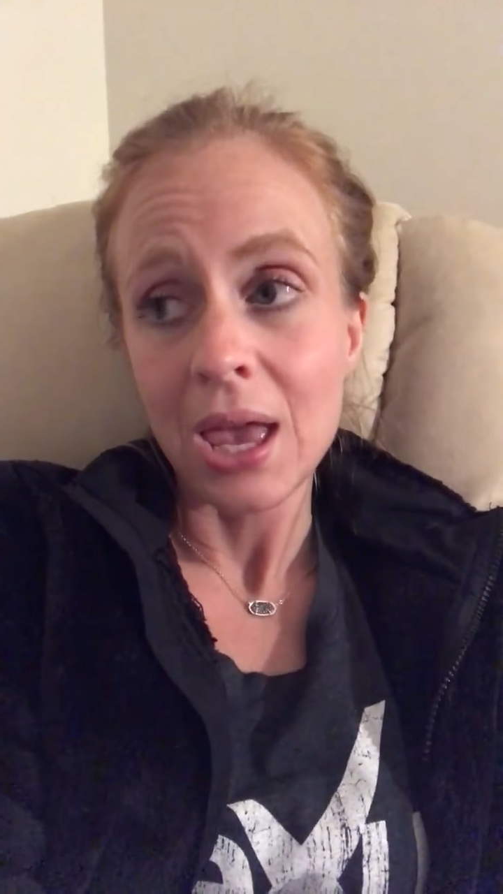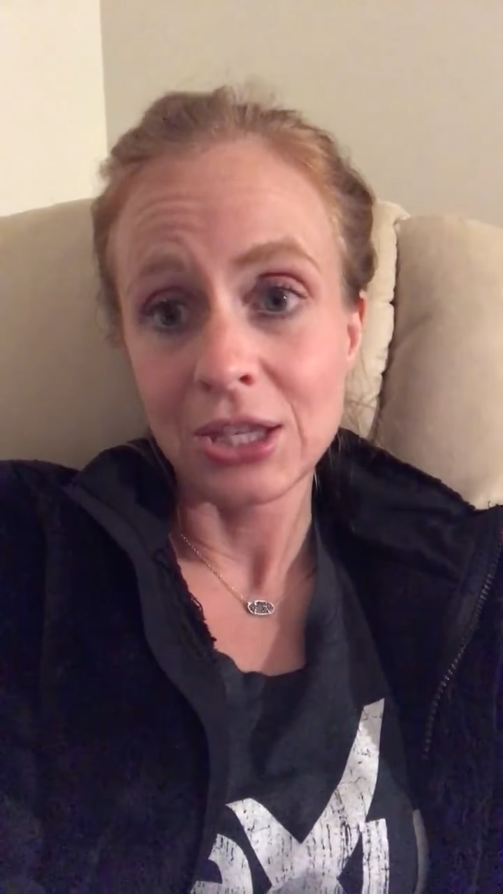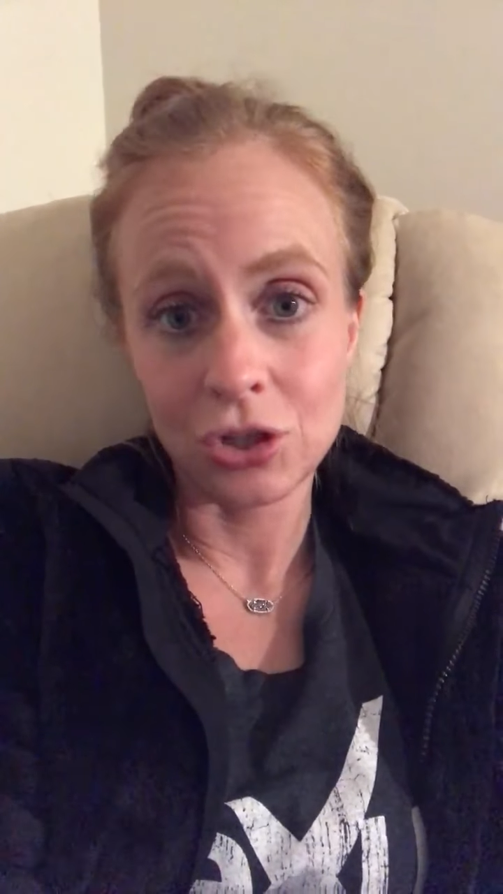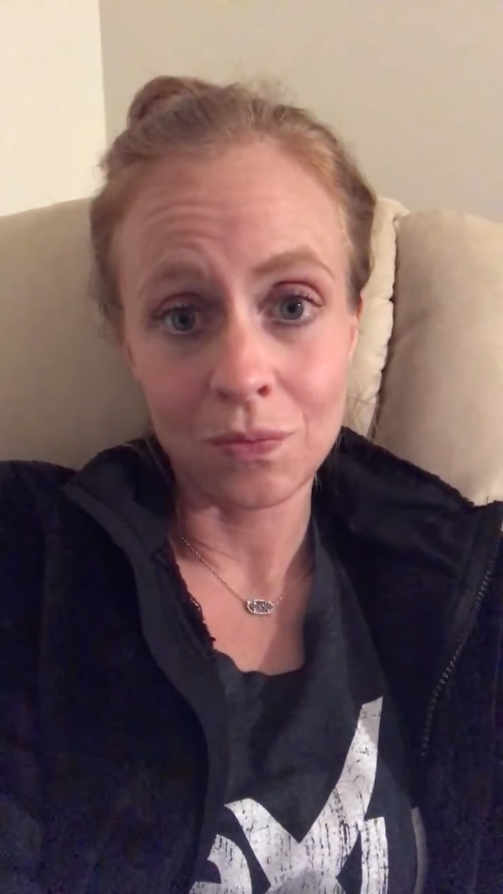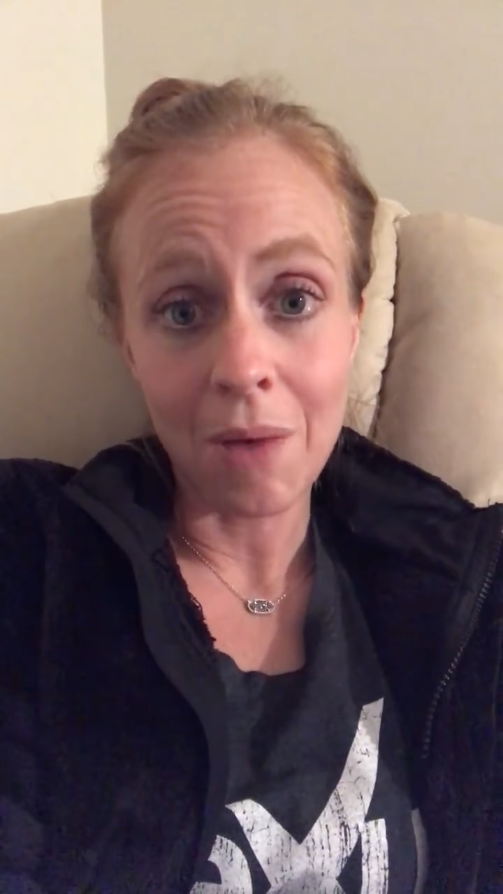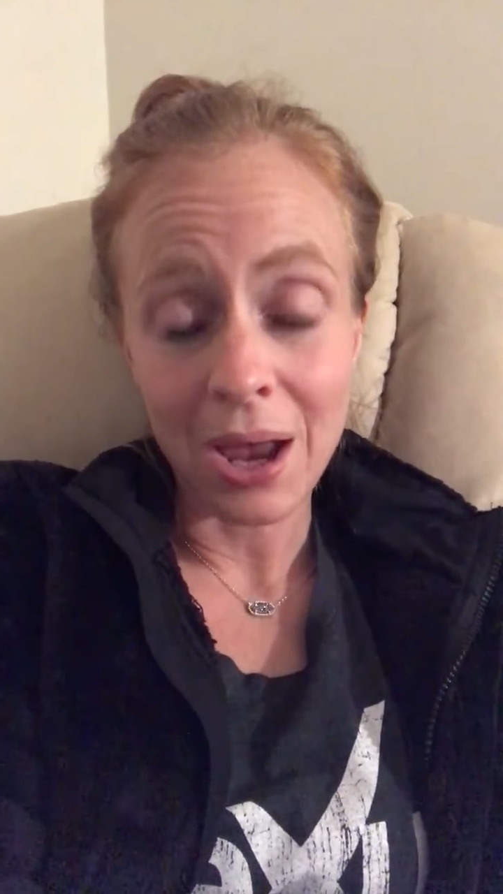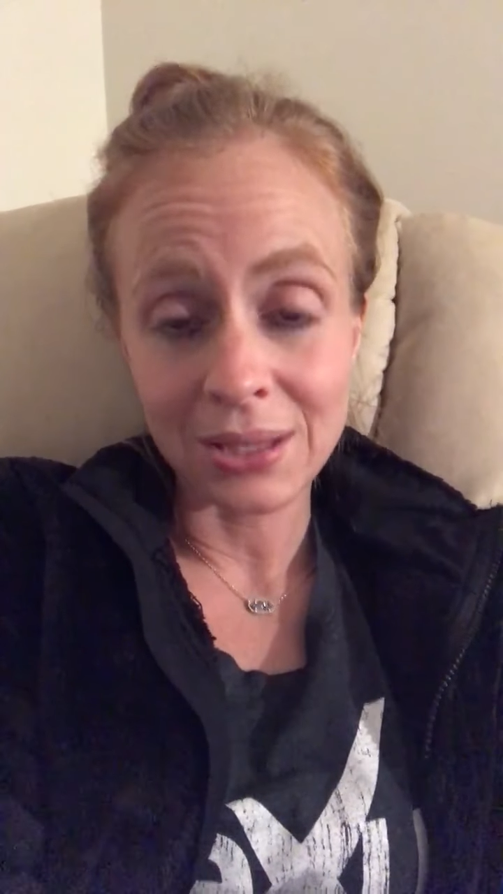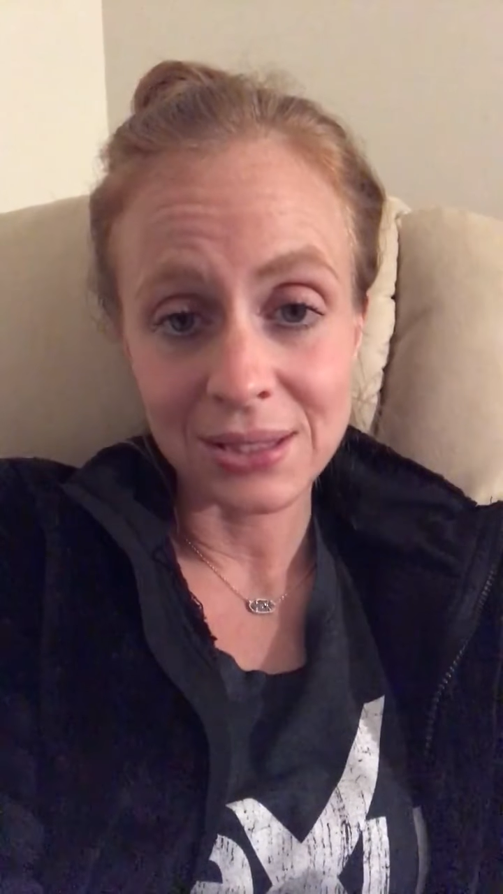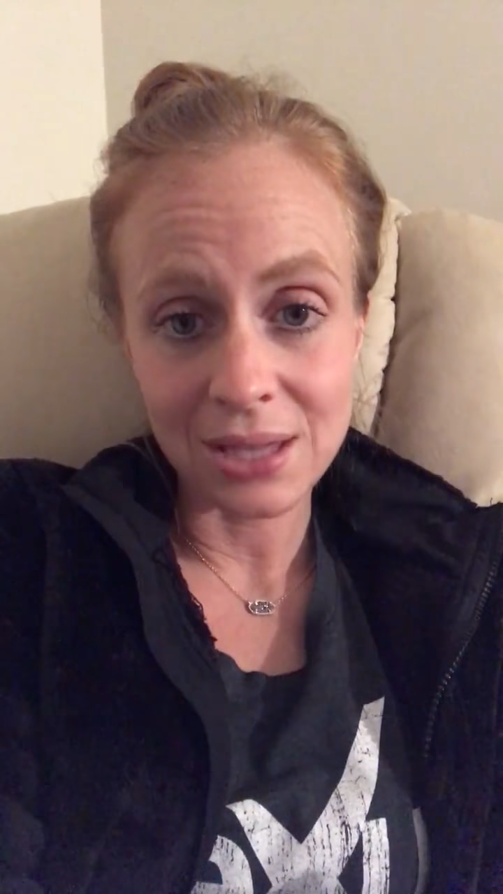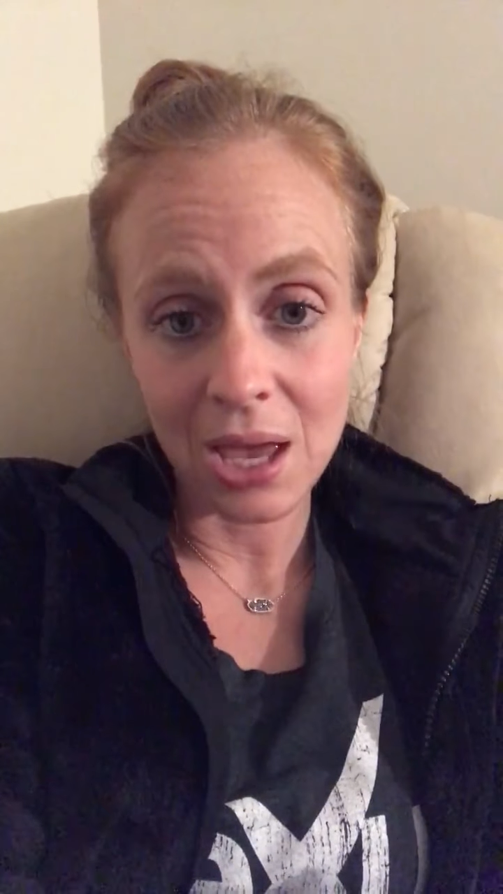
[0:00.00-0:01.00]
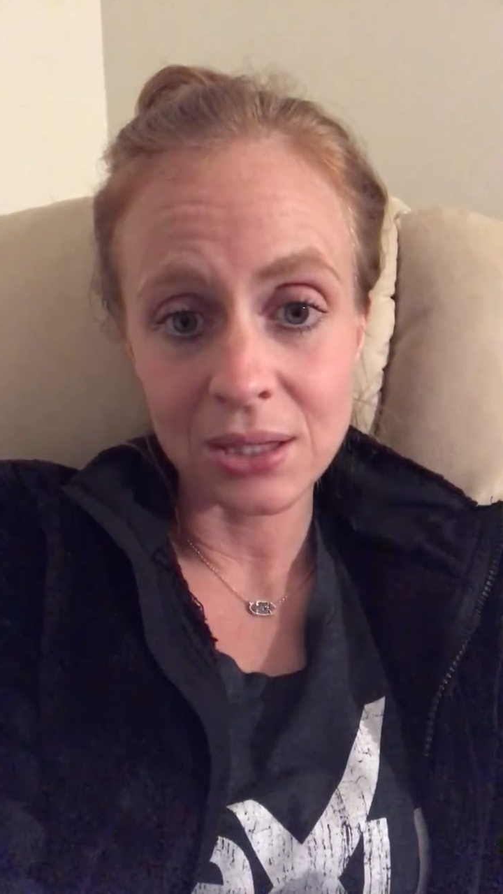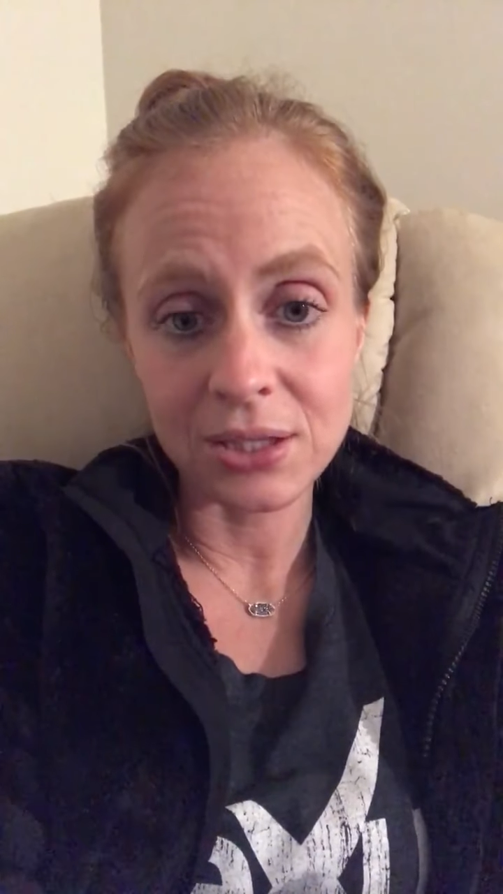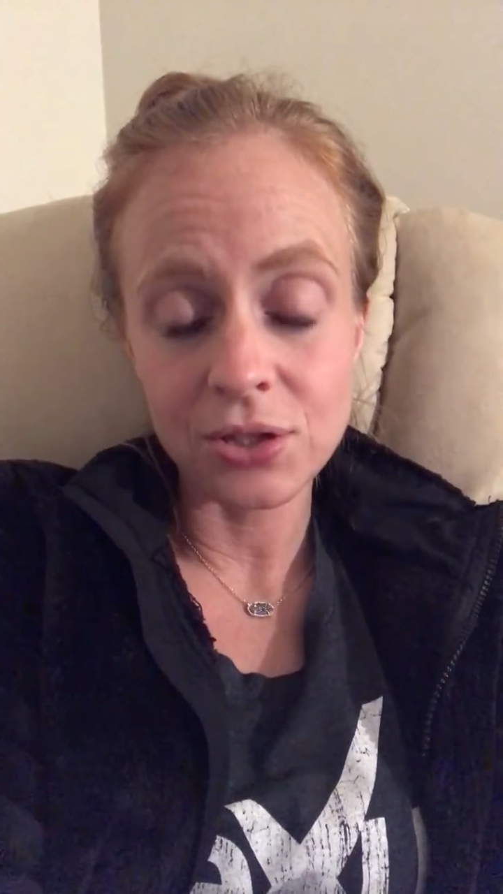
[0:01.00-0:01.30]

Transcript: is your mindset.